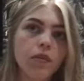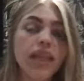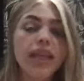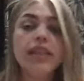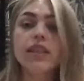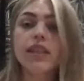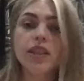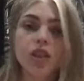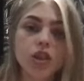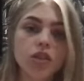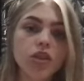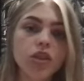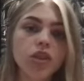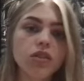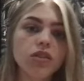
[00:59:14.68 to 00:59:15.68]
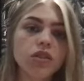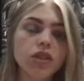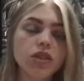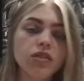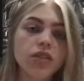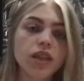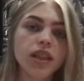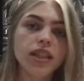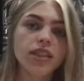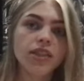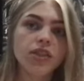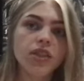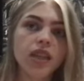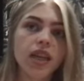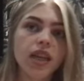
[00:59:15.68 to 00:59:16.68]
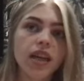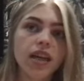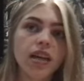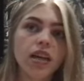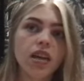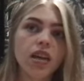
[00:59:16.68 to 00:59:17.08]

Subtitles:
Indiegogo, you can find it on there.